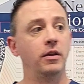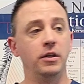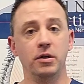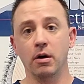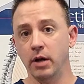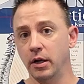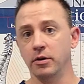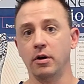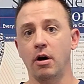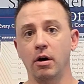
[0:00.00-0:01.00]
and you go get in
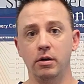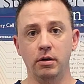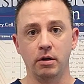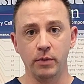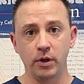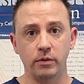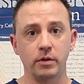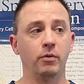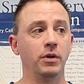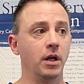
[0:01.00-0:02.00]
your car and you commute.
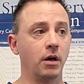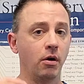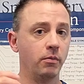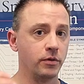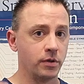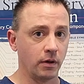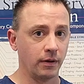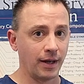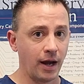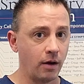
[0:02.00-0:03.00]
When you get home, you sit on
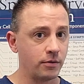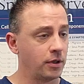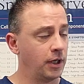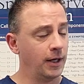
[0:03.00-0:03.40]
the couch.